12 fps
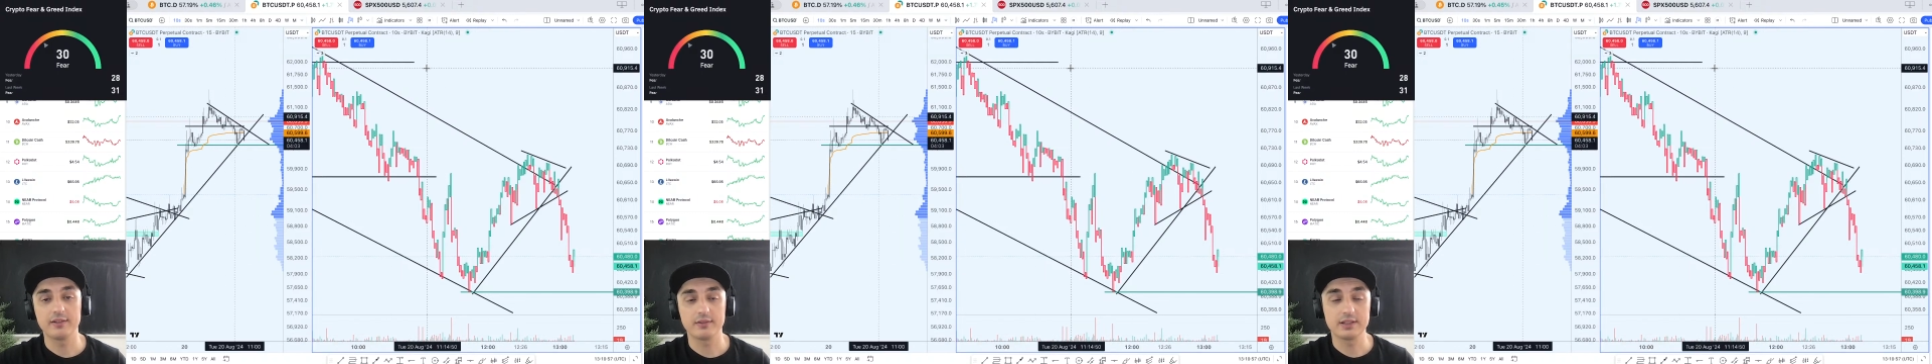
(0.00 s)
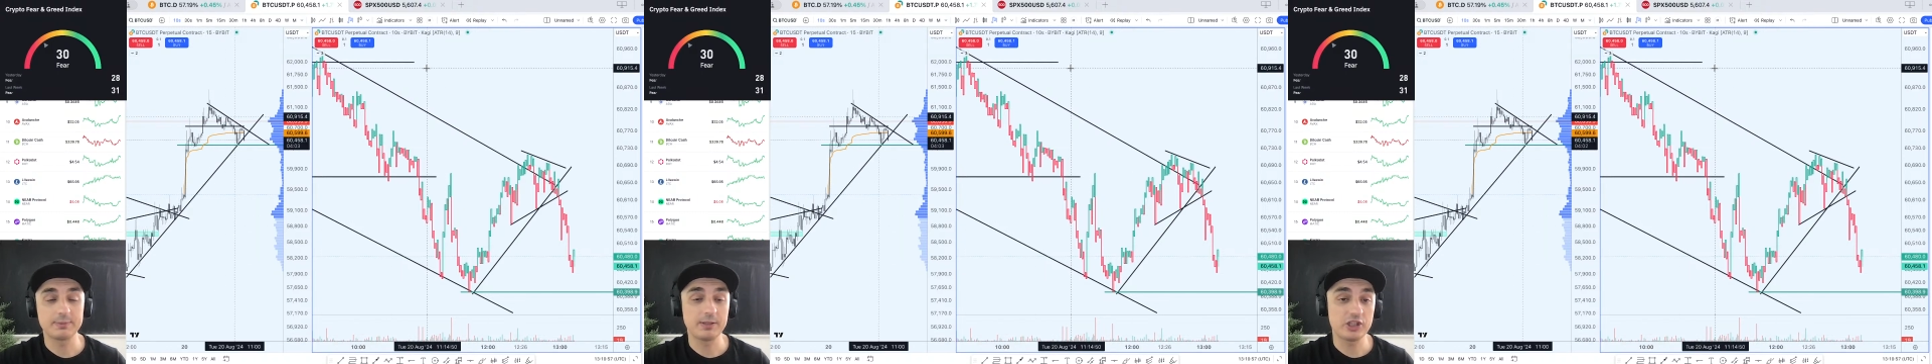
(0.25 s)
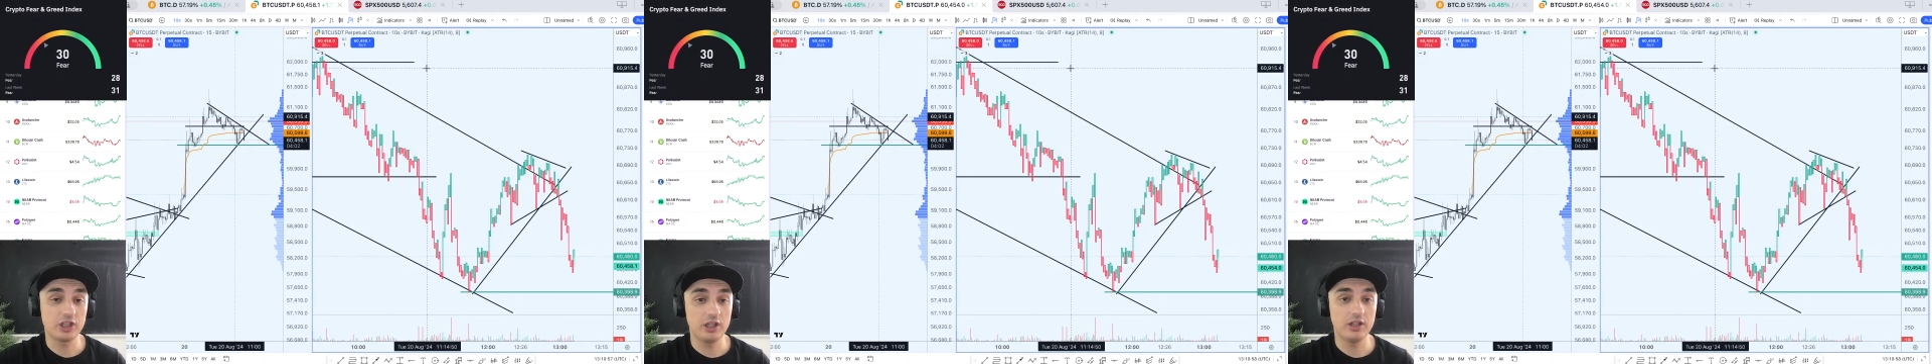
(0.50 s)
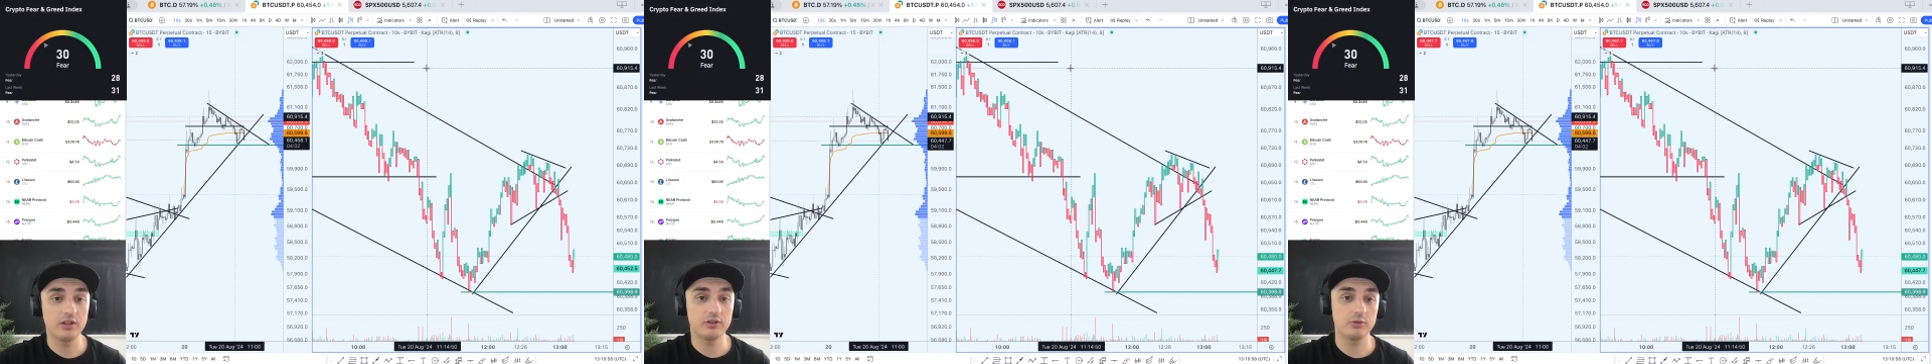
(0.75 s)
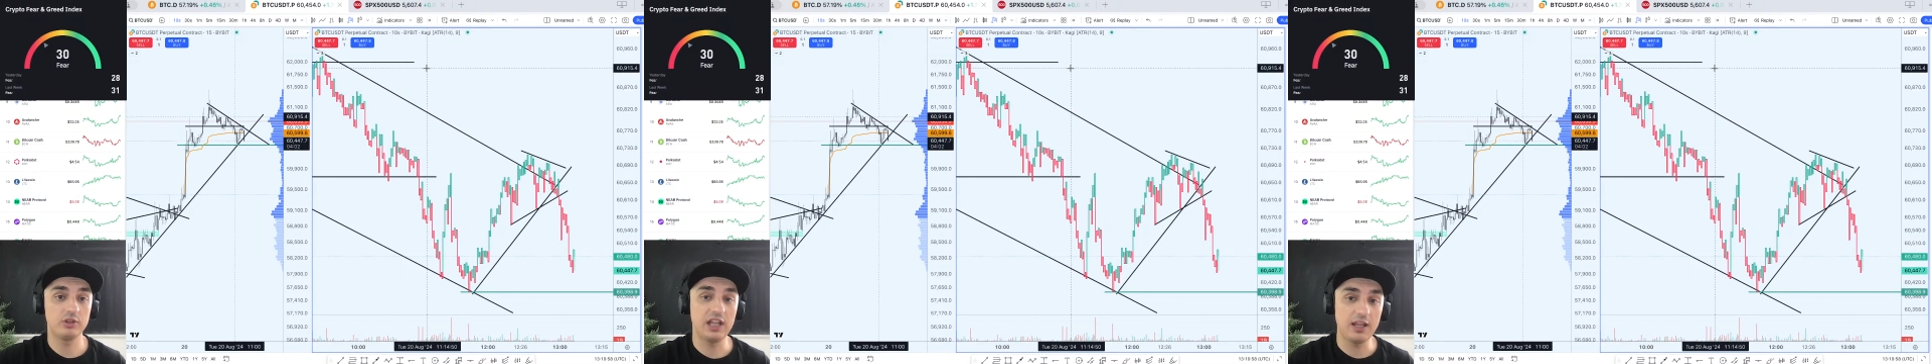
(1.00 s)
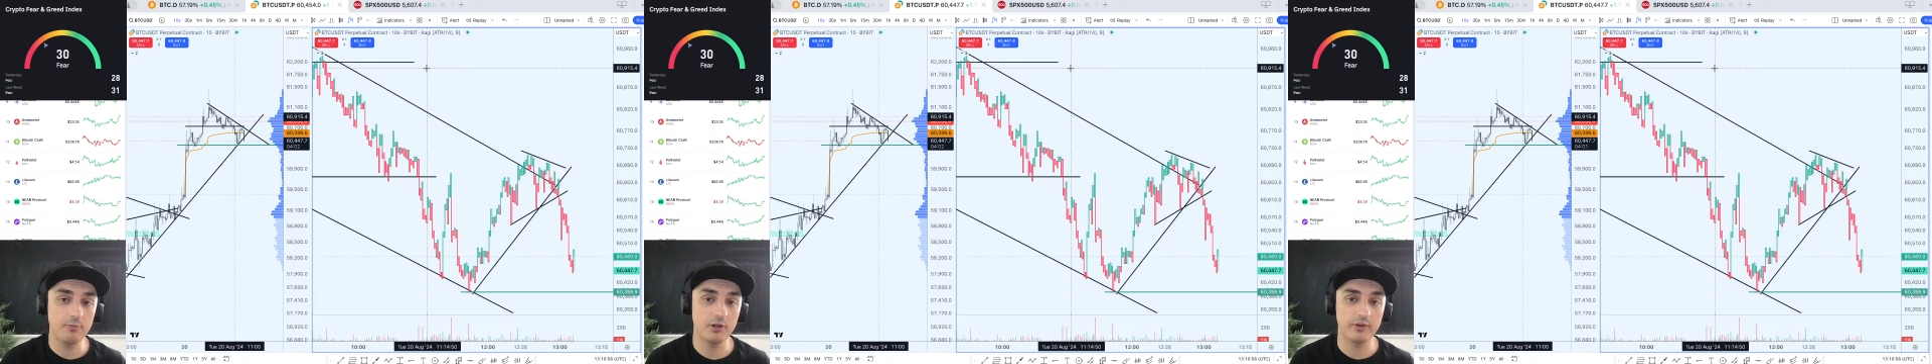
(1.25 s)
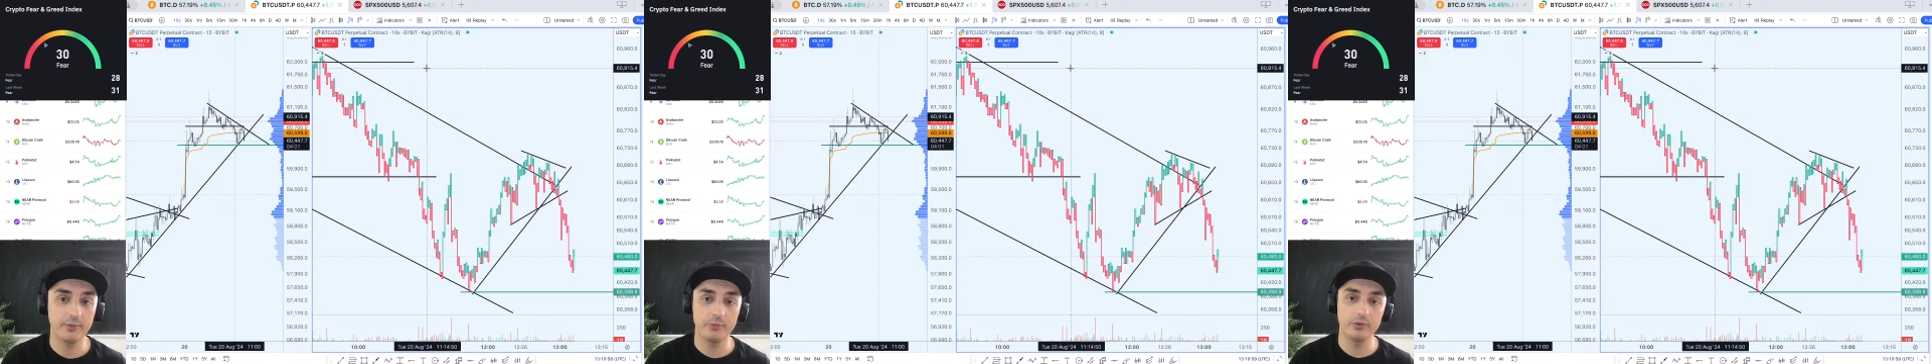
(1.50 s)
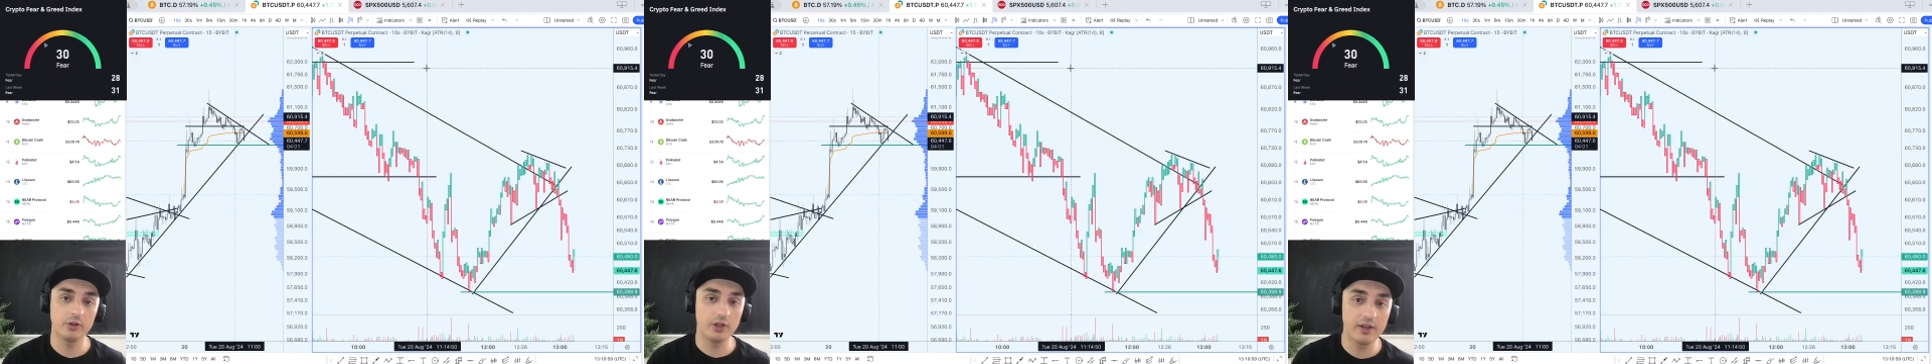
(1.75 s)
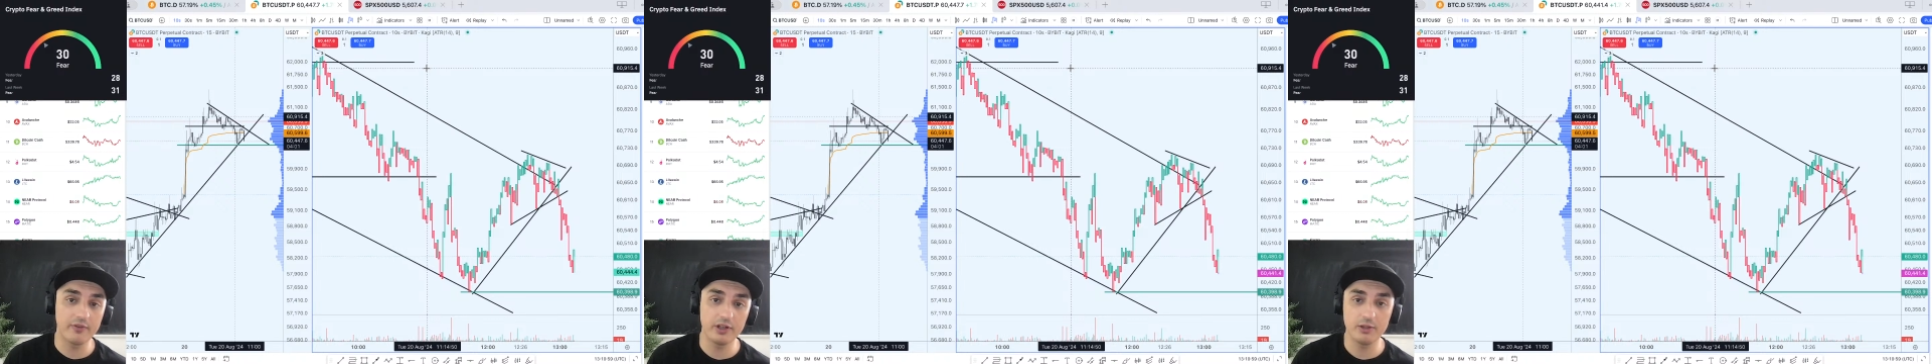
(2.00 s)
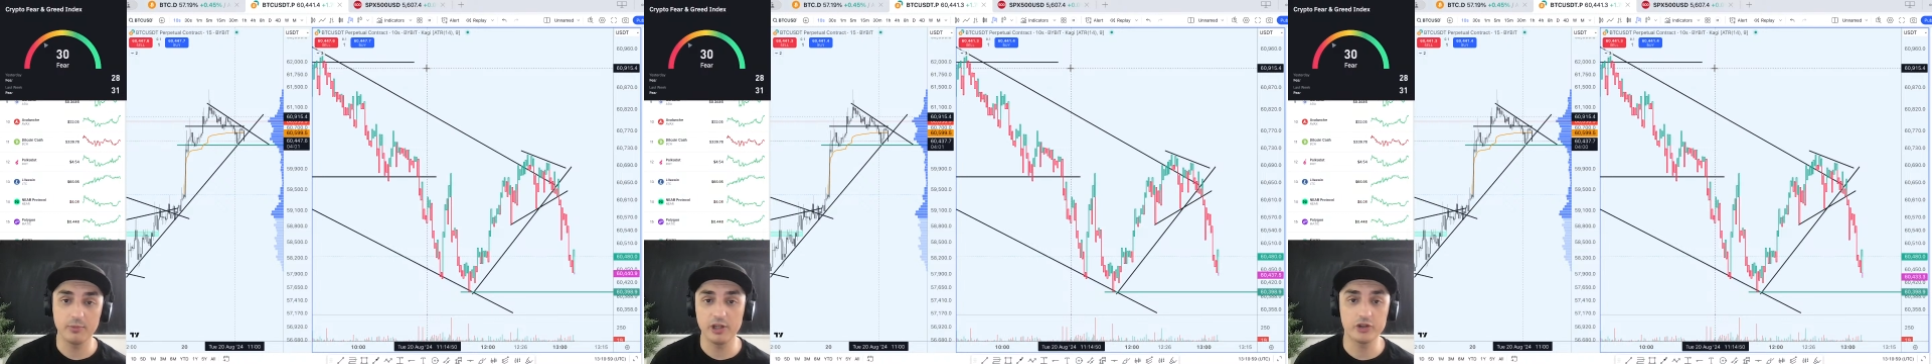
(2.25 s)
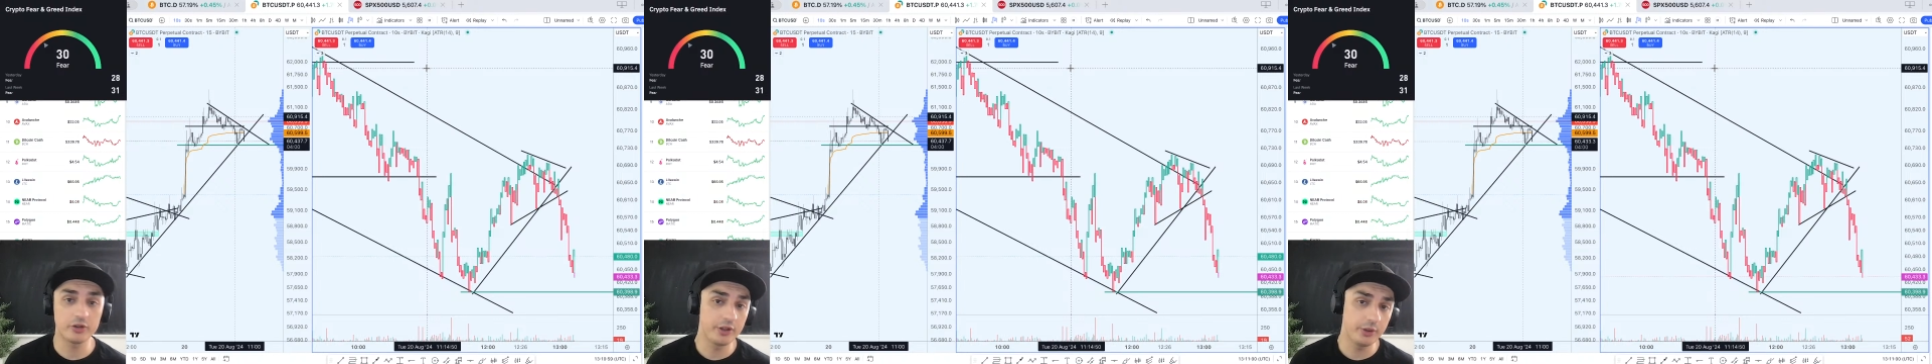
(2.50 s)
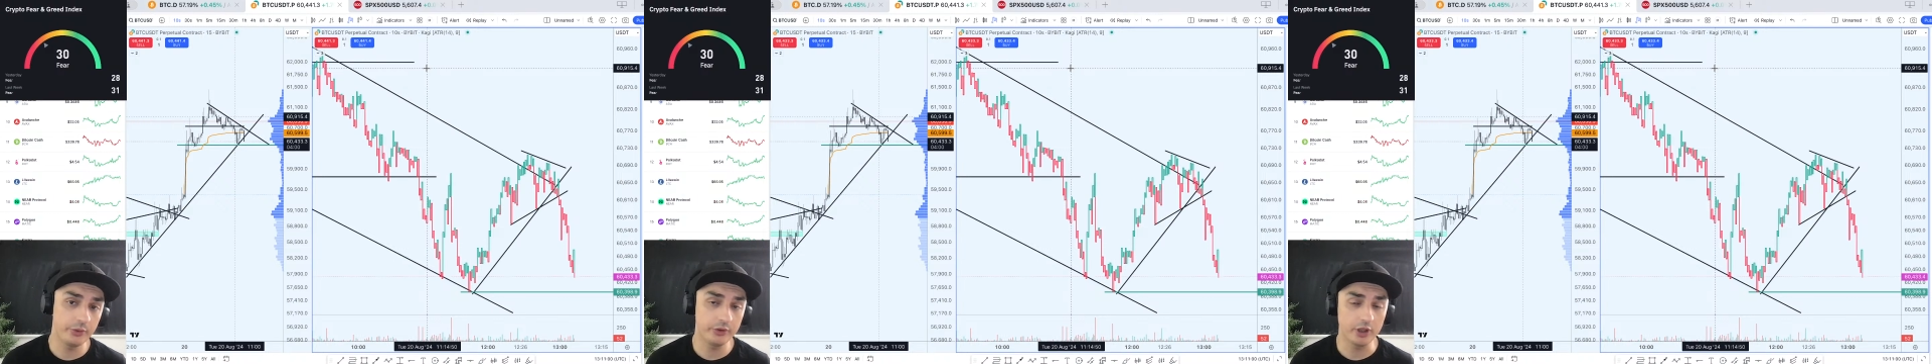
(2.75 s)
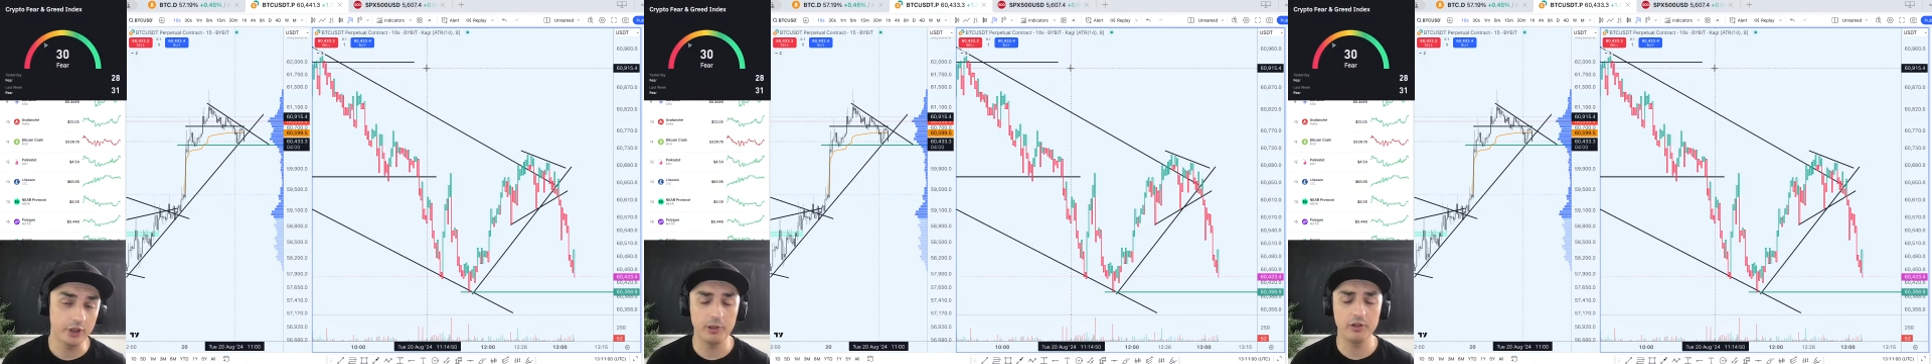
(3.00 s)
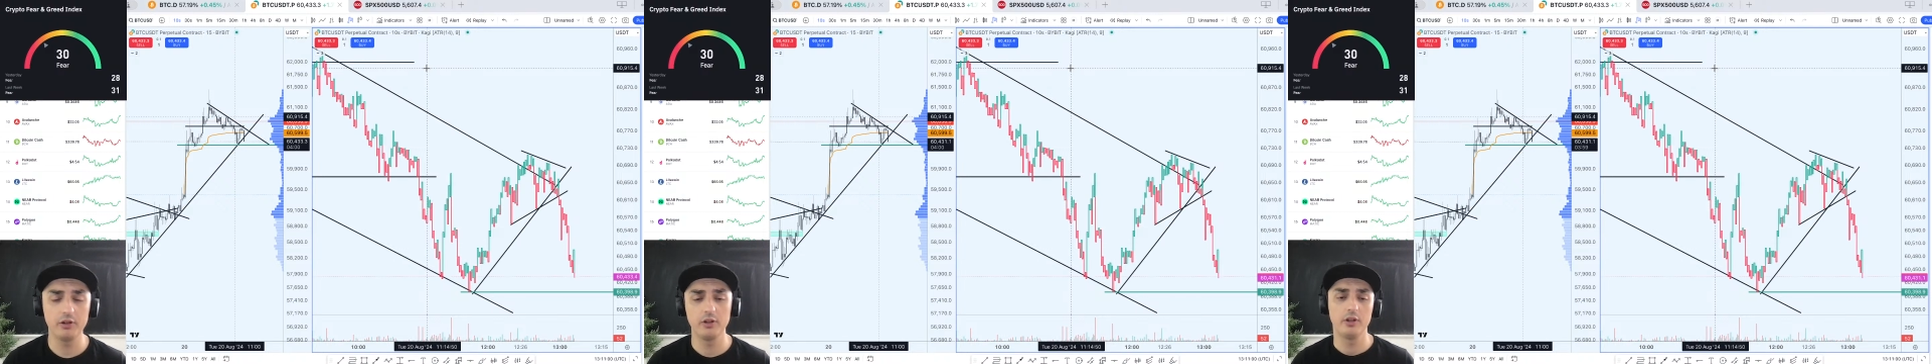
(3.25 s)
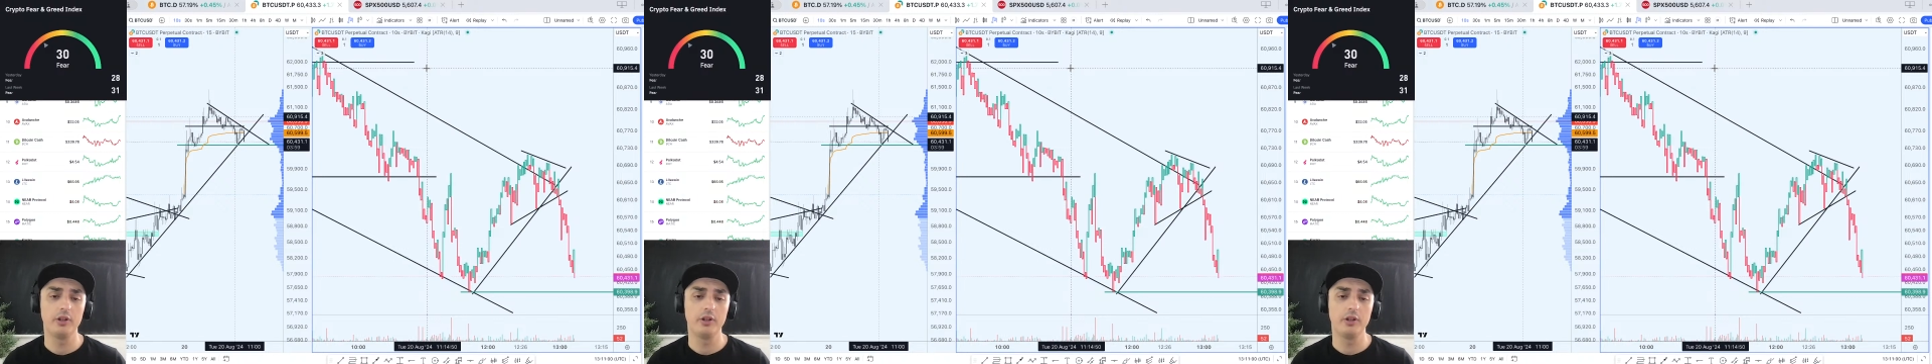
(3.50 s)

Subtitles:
especially today because we don't have any major news coming.